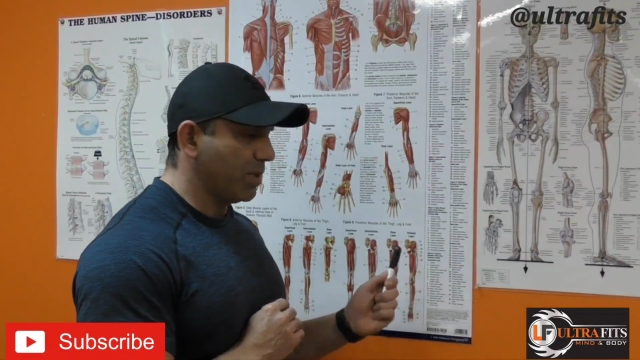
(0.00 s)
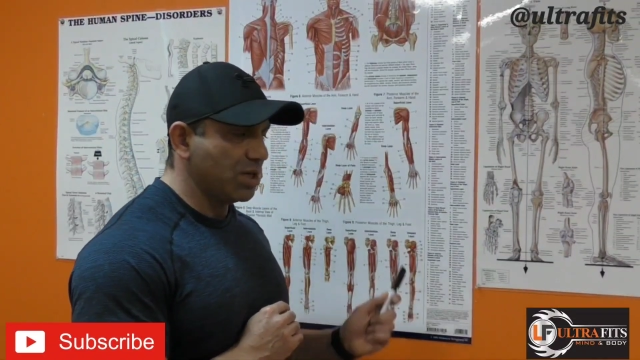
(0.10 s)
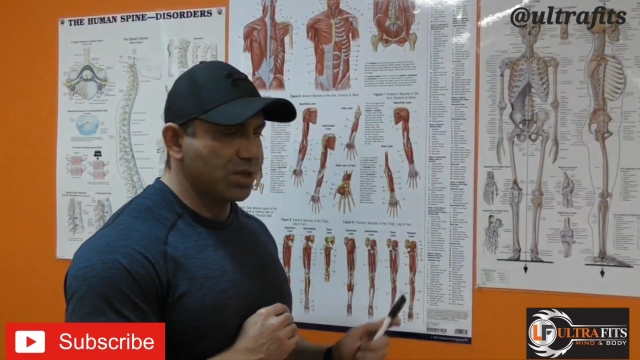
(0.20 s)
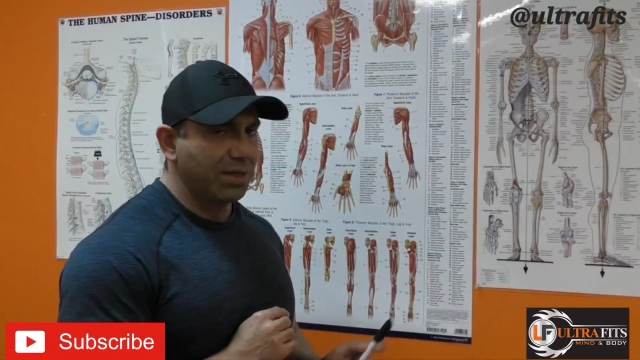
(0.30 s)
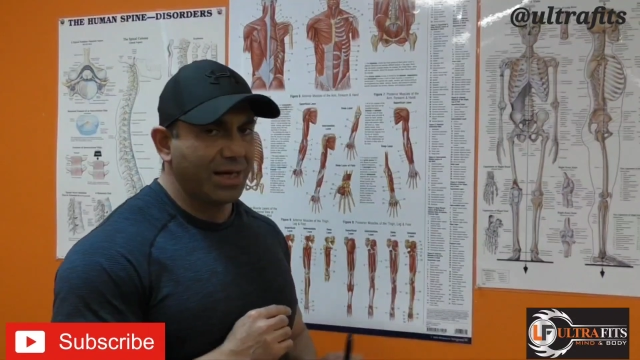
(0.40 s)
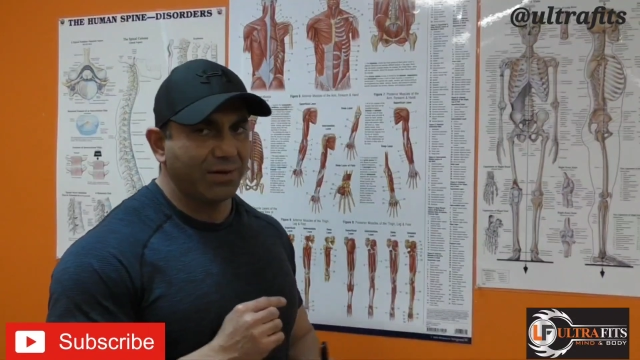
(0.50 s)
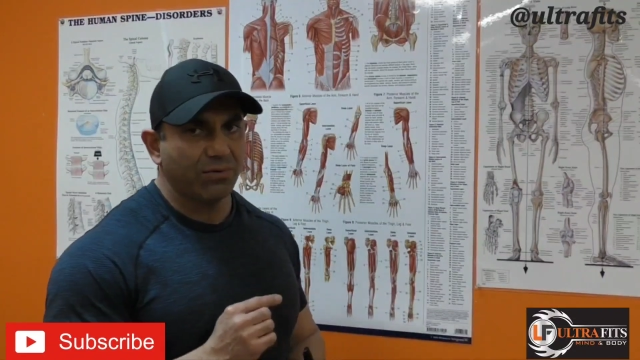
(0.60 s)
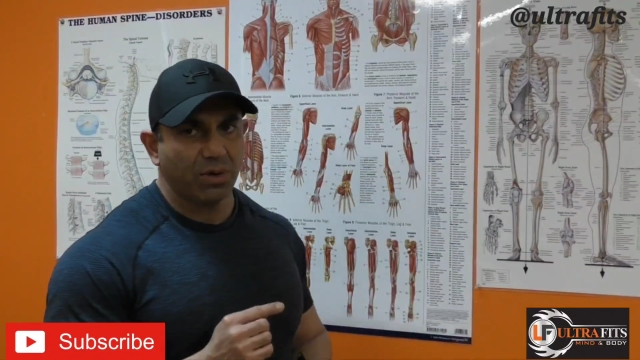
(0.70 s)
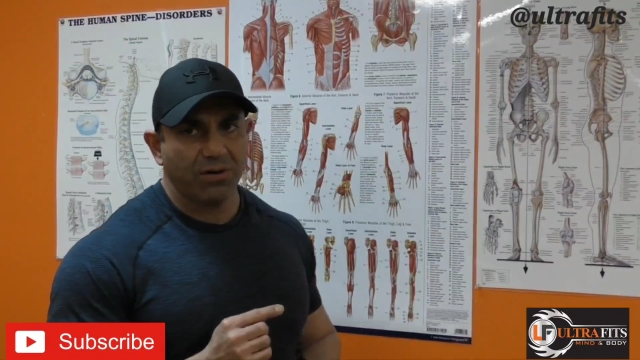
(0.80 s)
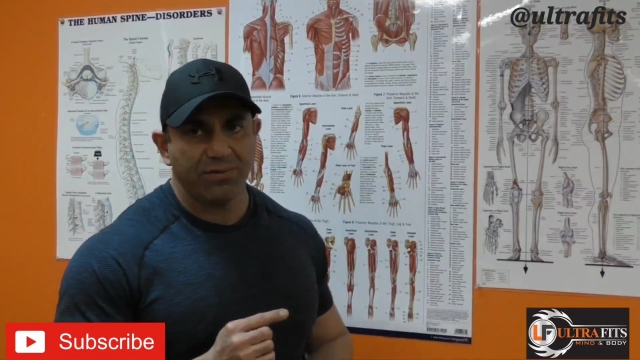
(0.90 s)
to mention,
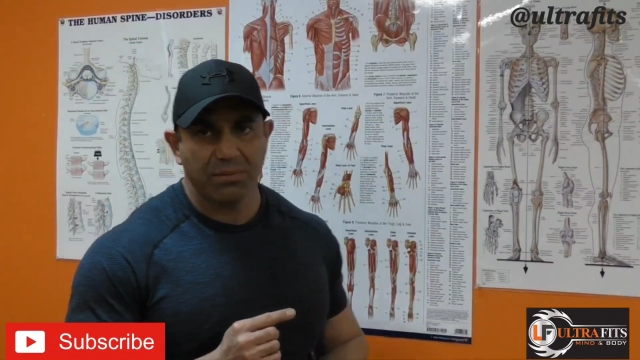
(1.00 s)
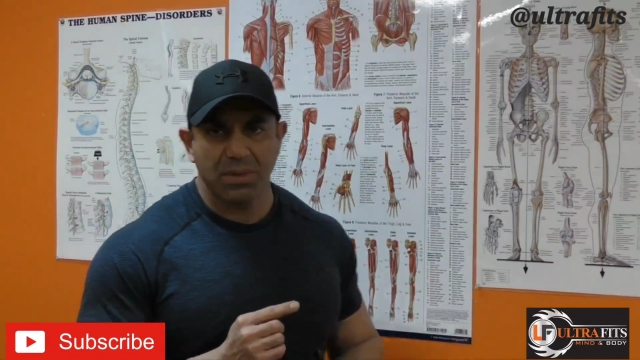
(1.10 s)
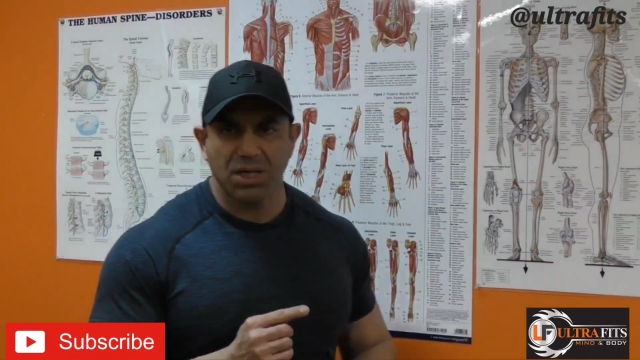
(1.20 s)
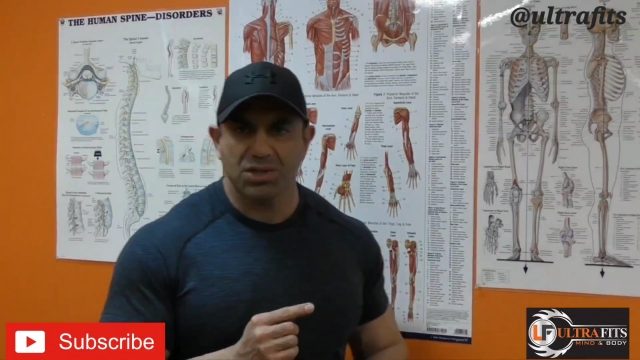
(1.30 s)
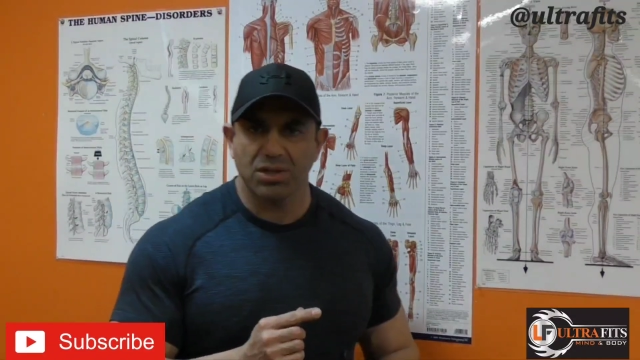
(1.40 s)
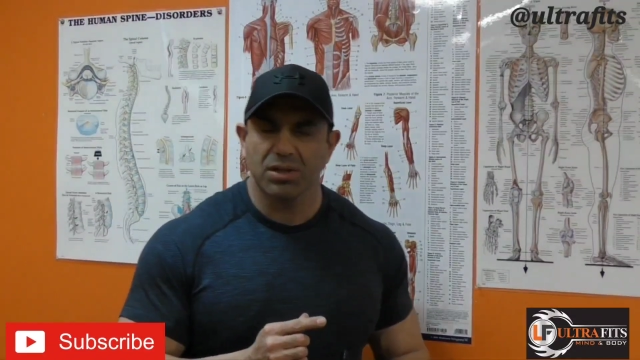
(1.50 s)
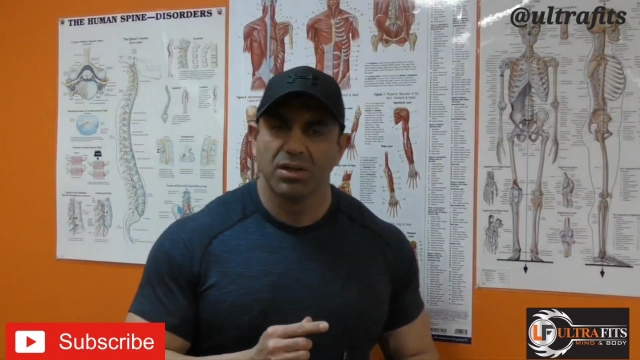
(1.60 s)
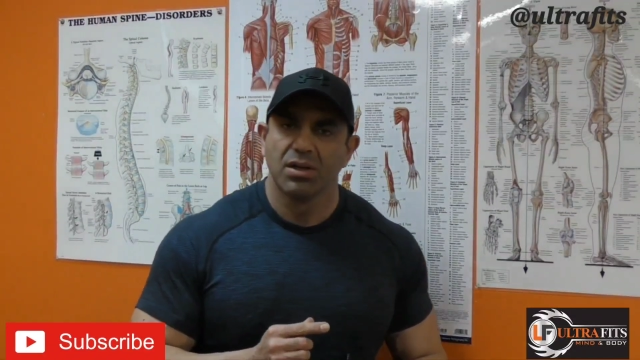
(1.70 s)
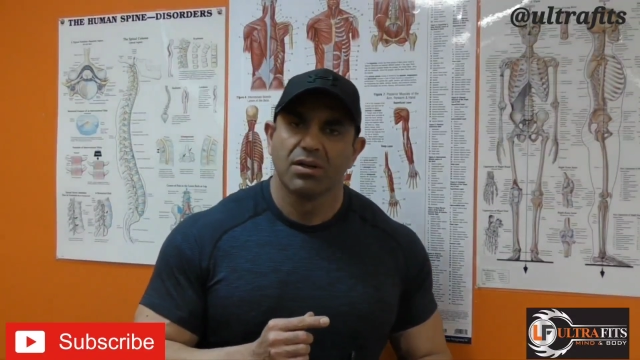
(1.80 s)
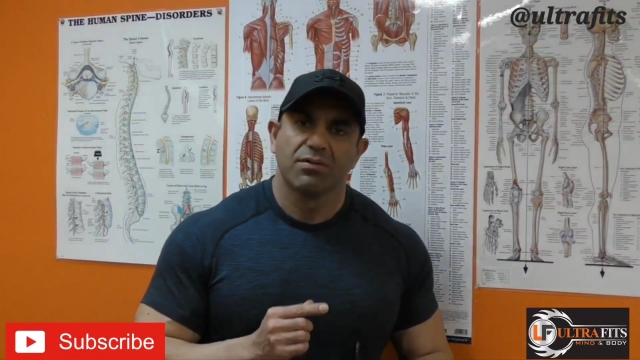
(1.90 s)
and one of the major
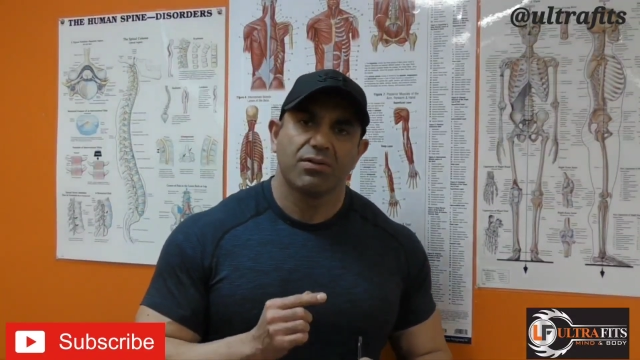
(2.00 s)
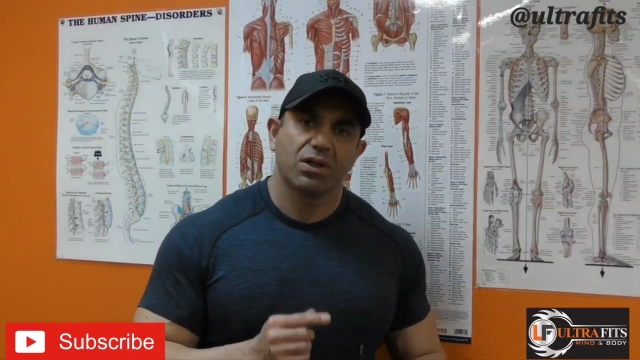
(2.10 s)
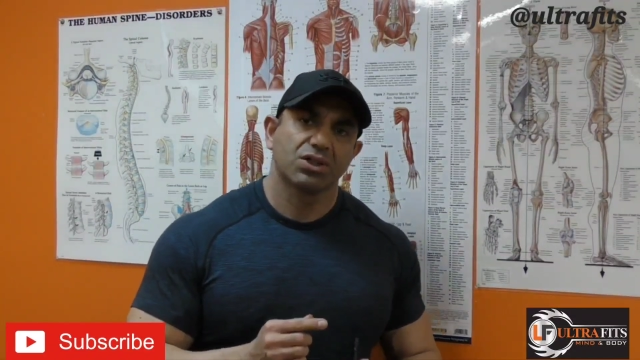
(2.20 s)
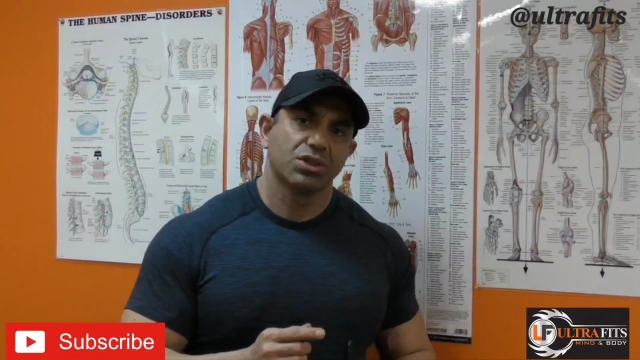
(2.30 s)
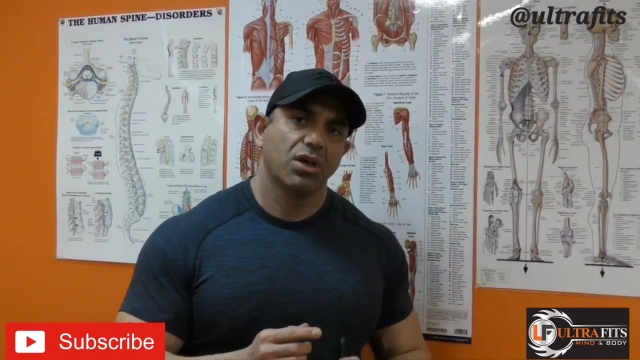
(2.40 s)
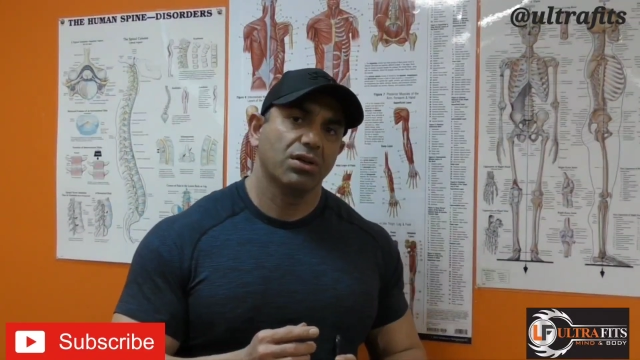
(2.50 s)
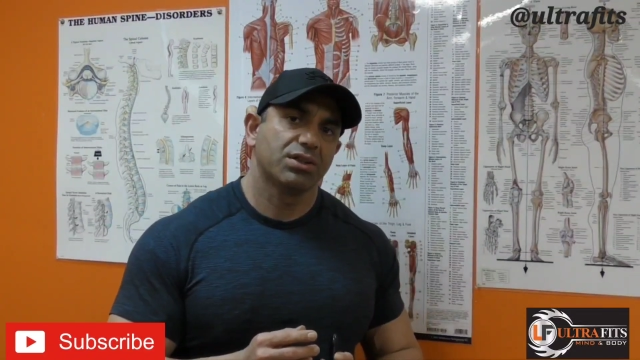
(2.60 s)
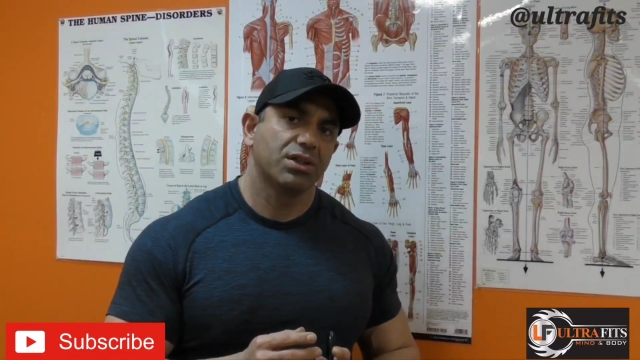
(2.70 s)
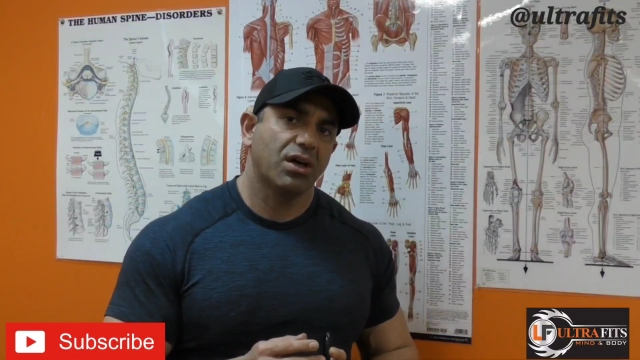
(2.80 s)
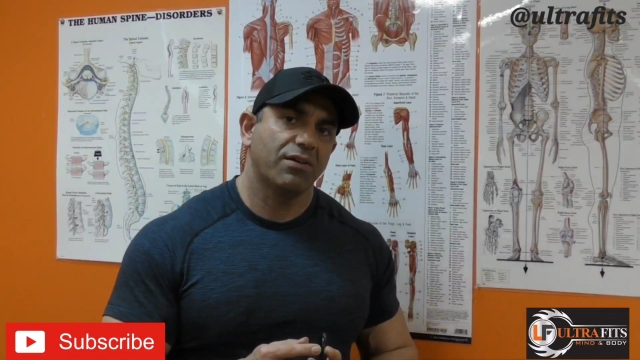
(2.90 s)

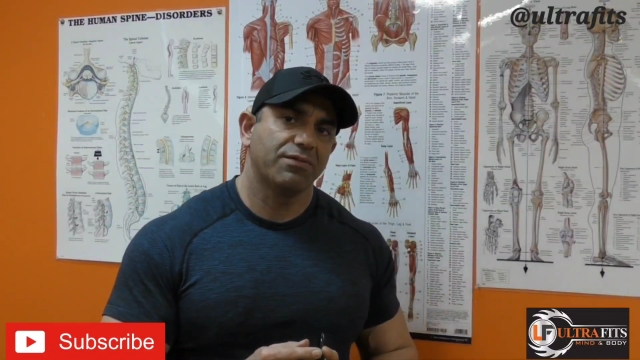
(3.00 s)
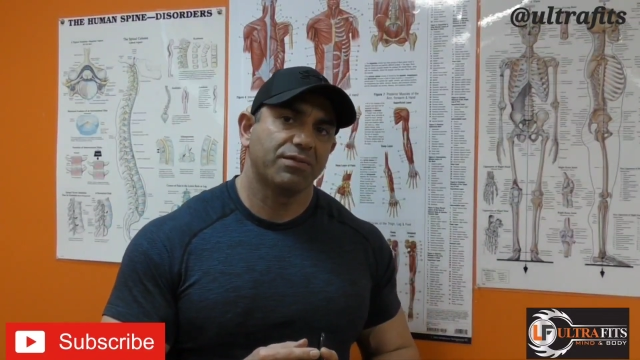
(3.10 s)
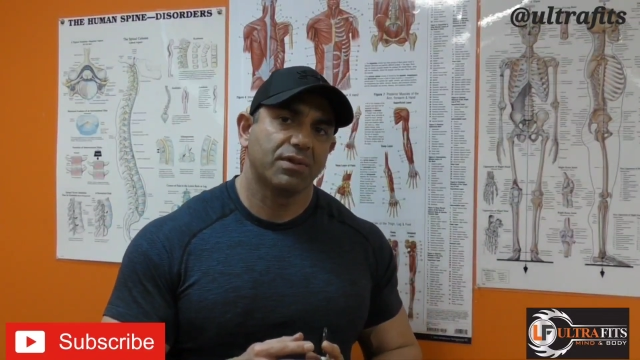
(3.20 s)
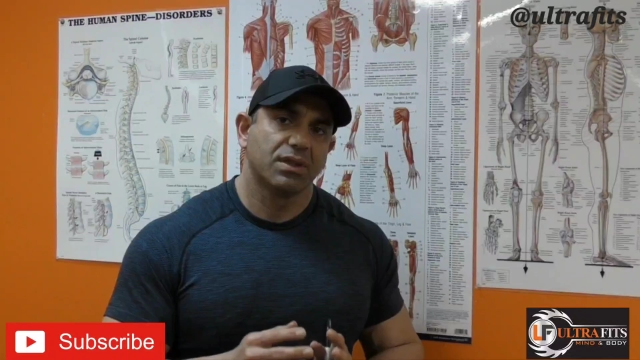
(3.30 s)
functionality of